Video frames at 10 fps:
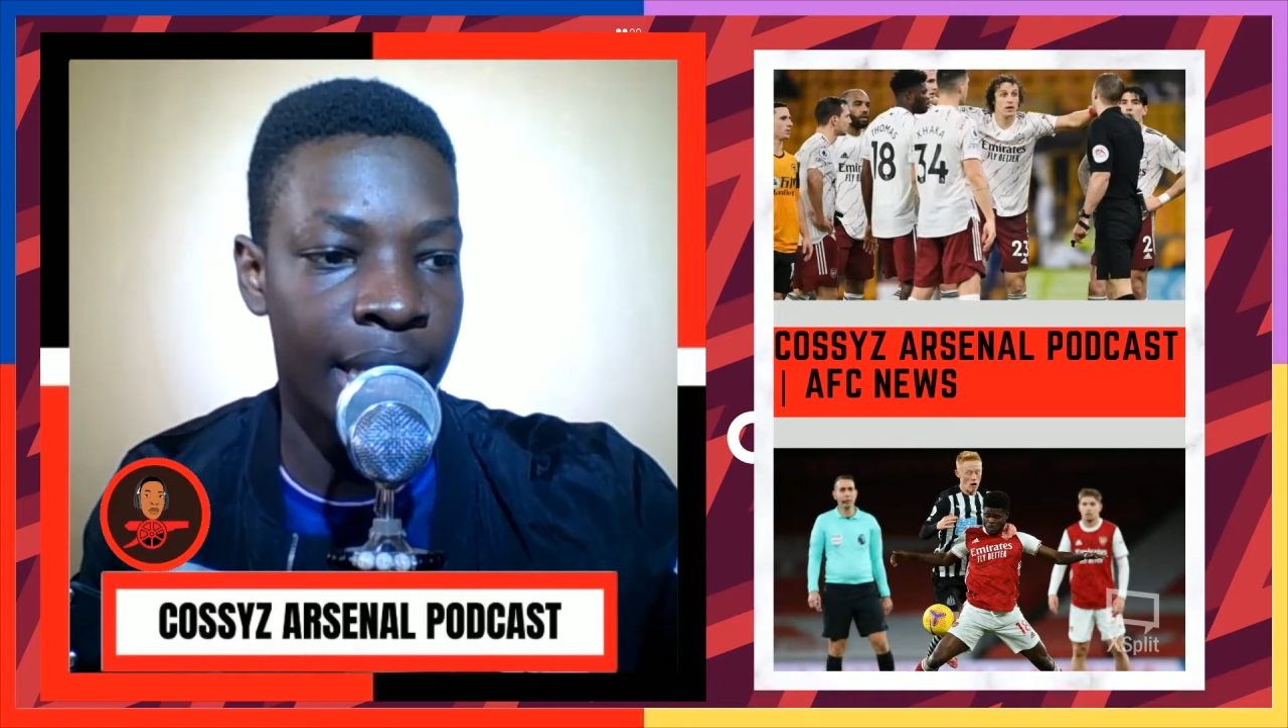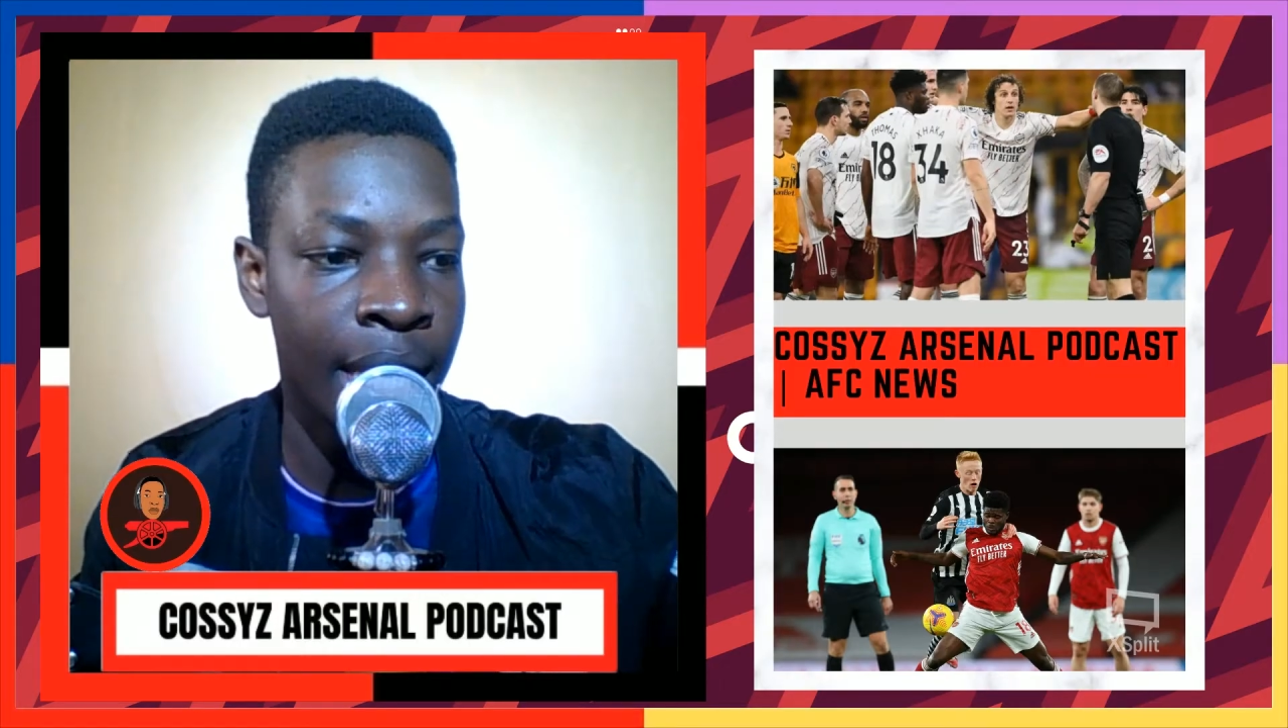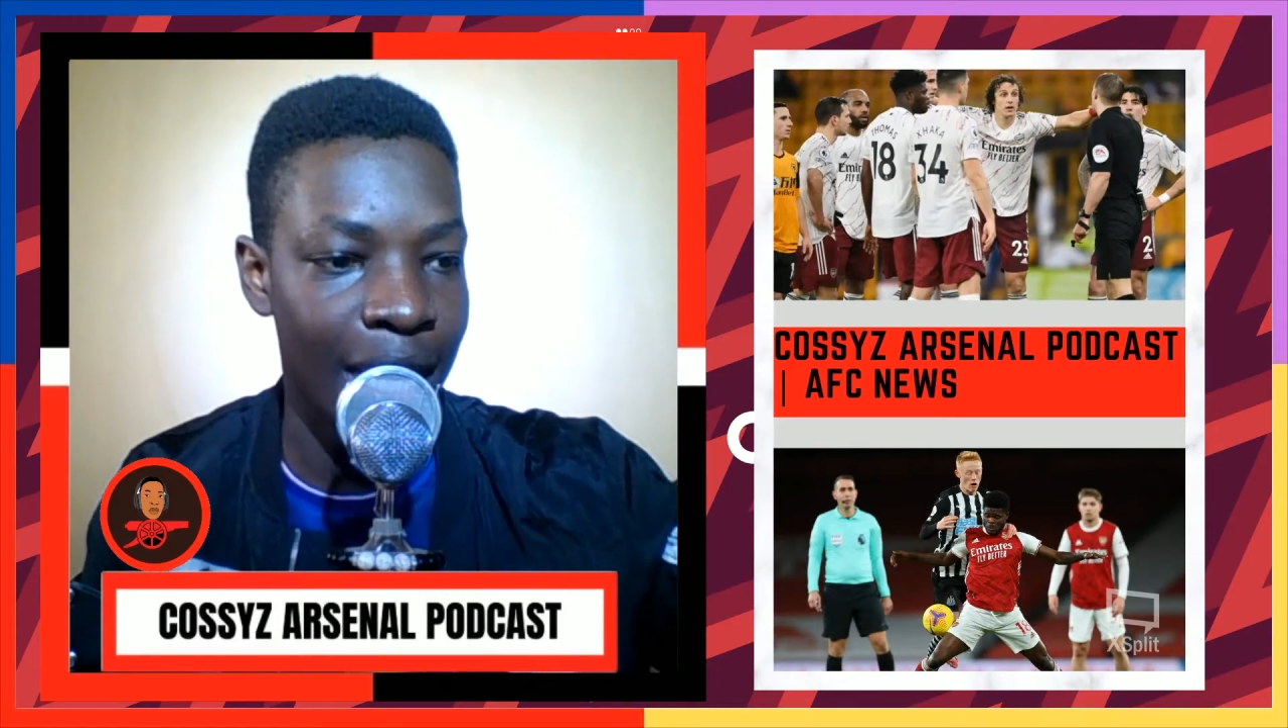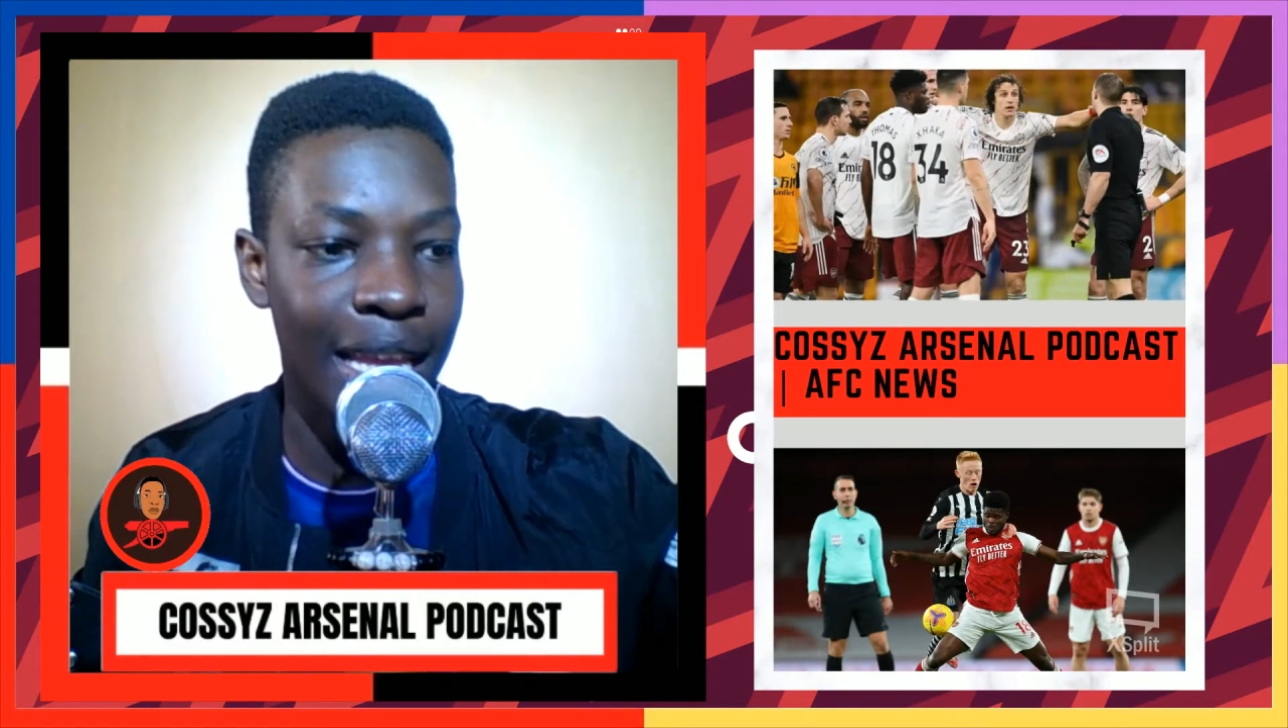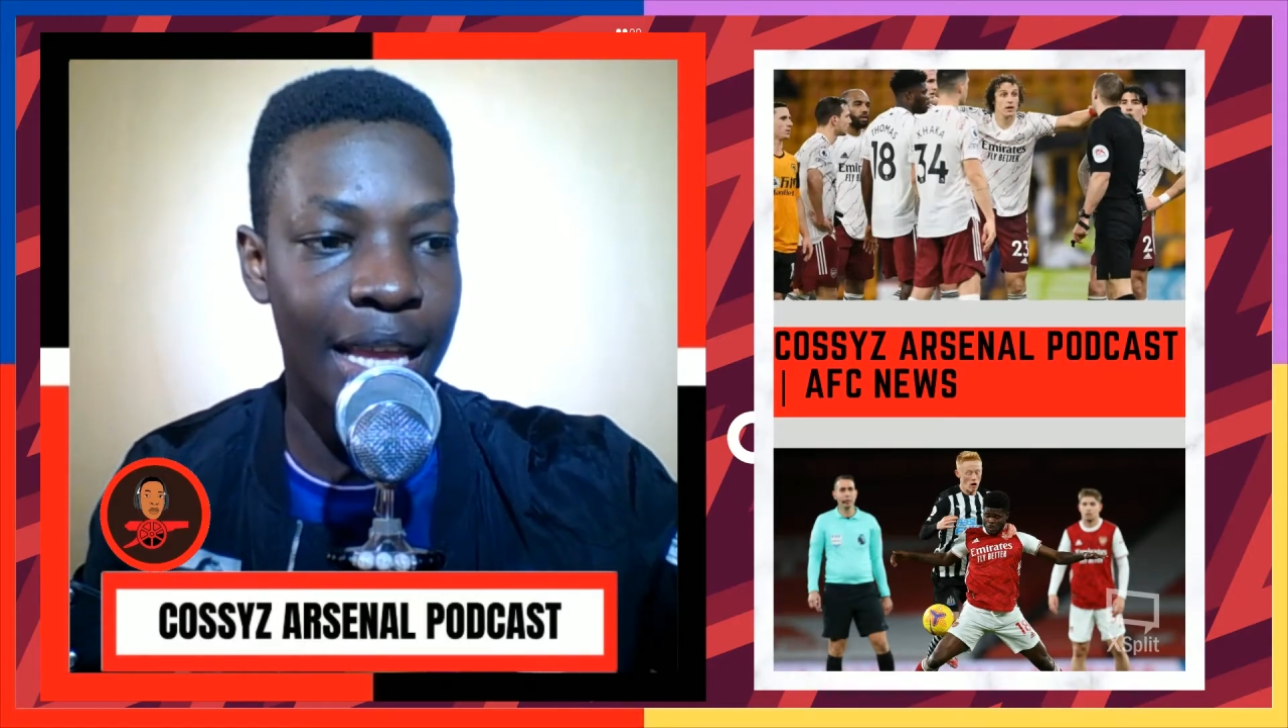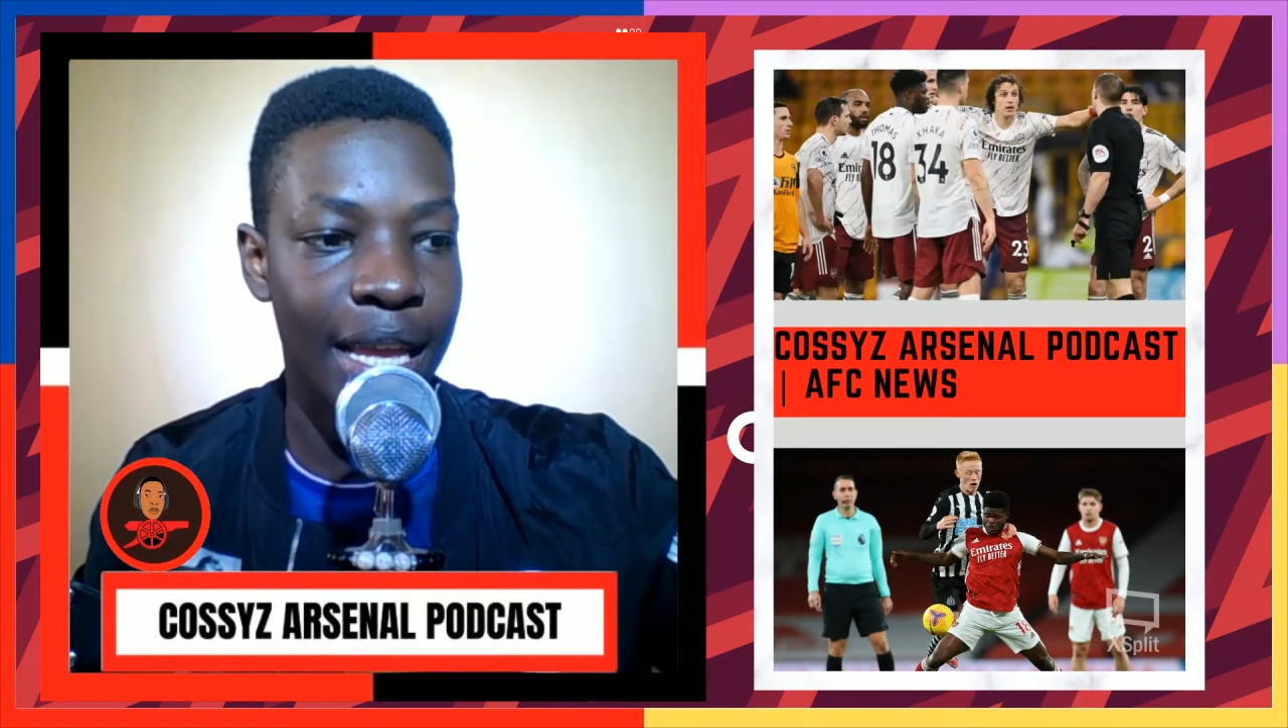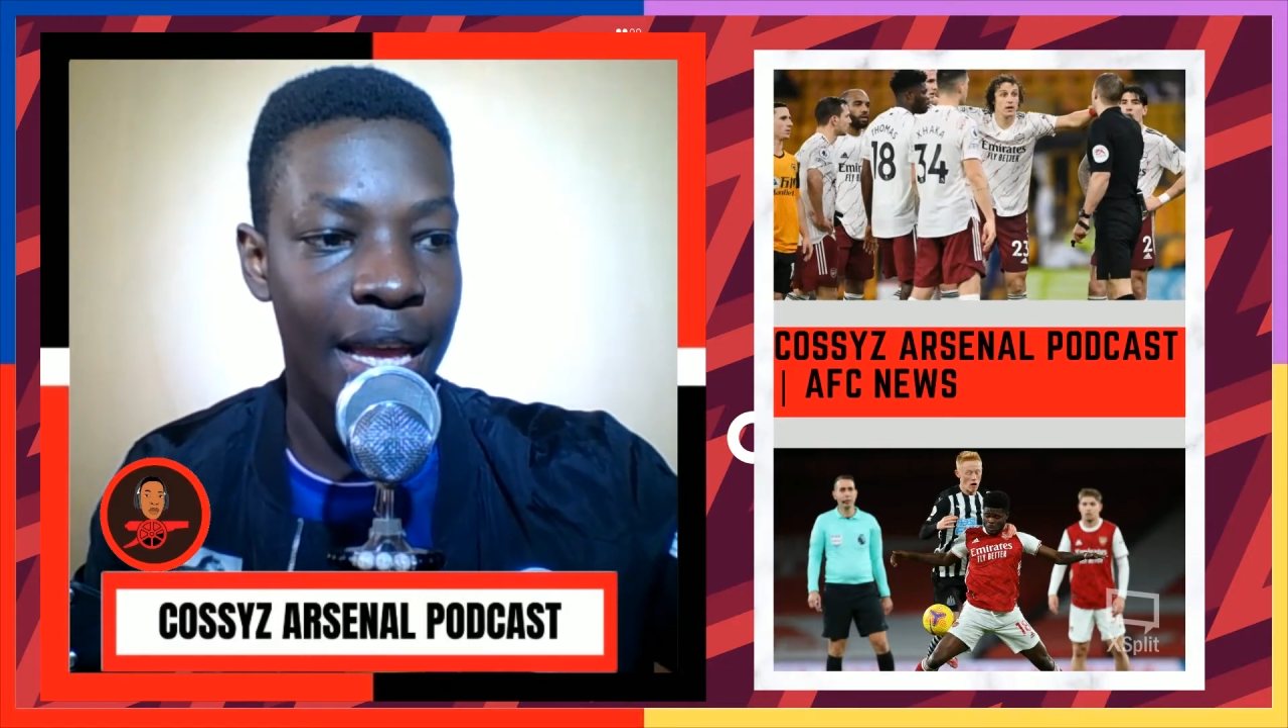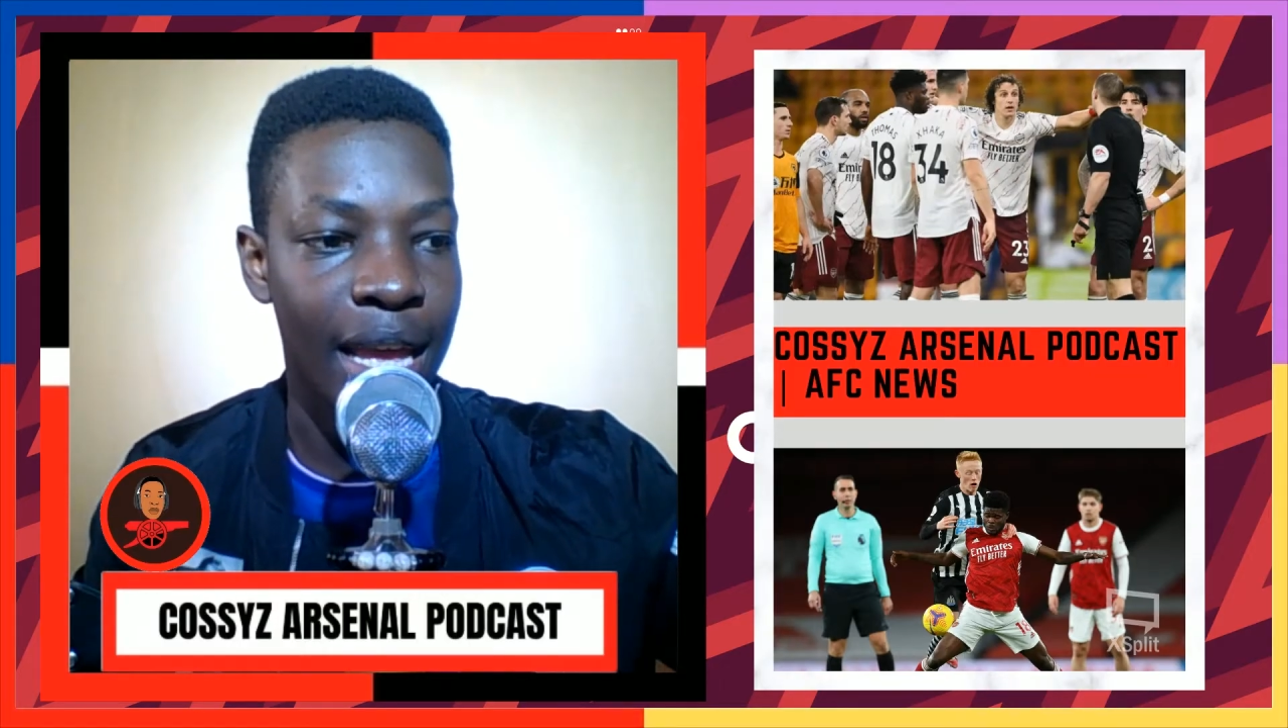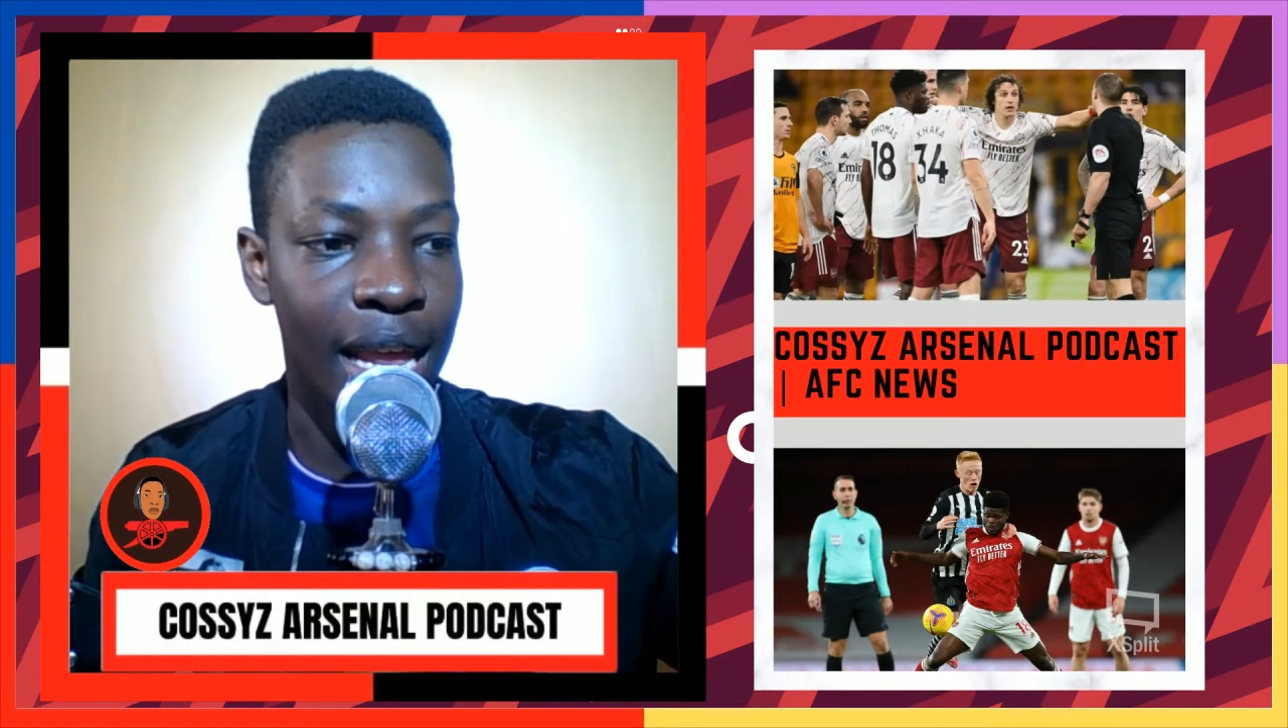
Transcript: he